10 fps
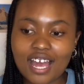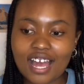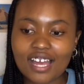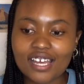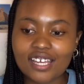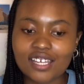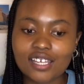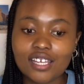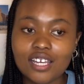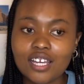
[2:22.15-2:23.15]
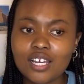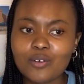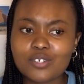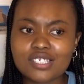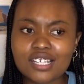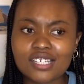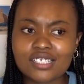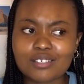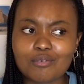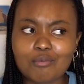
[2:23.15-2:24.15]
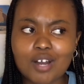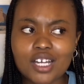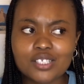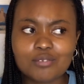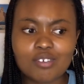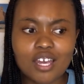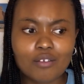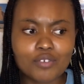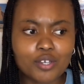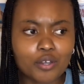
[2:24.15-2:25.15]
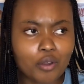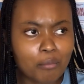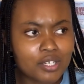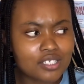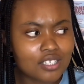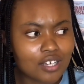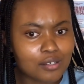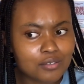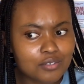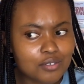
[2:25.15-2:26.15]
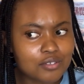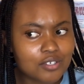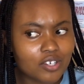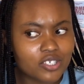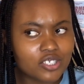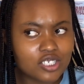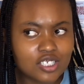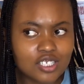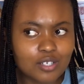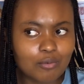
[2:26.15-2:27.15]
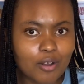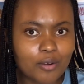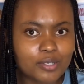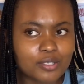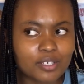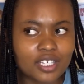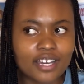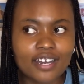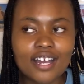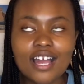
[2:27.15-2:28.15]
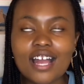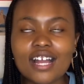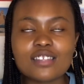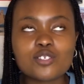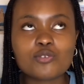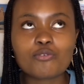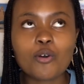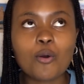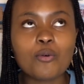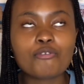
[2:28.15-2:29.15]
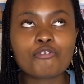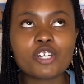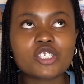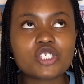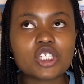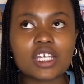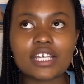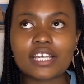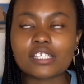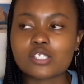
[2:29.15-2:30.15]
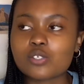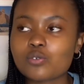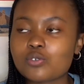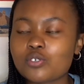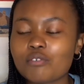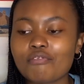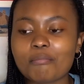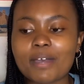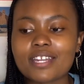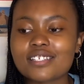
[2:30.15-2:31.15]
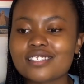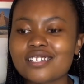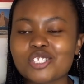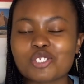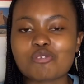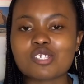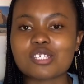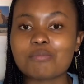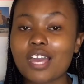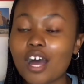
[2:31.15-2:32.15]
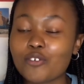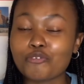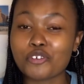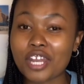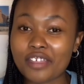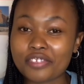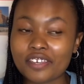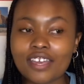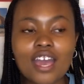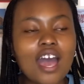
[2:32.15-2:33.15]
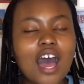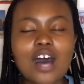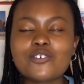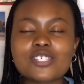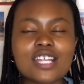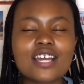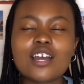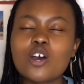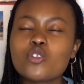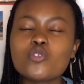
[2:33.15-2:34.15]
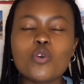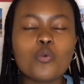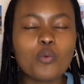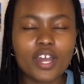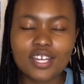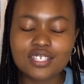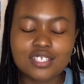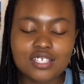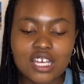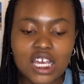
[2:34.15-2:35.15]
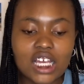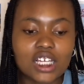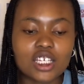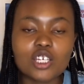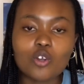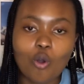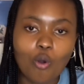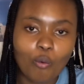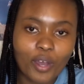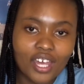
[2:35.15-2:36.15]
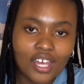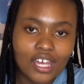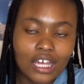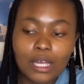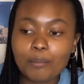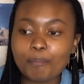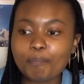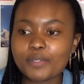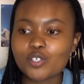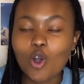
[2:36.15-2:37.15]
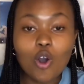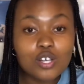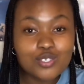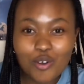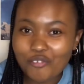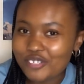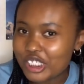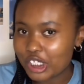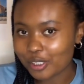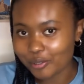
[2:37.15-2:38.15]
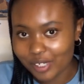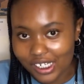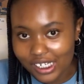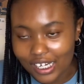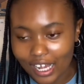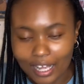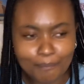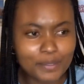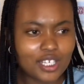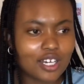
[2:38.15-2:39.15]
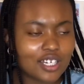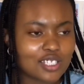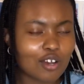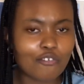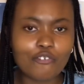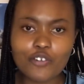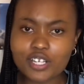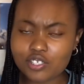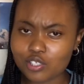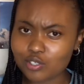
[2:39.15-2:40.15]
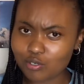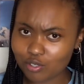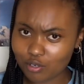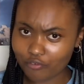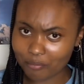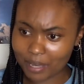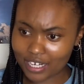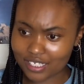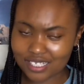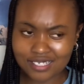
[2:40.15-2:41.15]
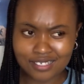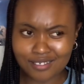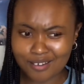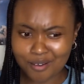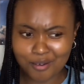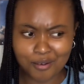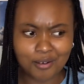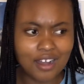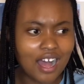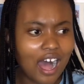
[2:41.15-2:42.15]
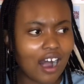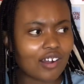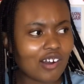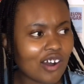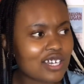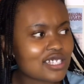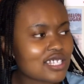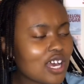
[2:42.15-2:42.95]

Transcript: I was like, why do we have economics now? Sociology, what are we doing here? And this whole French thing and socioinformatics thing stressing me out for nothing. I was like, no ways, gikowe, because of a degree and because of French and socioinformatics. I said, no, I can't.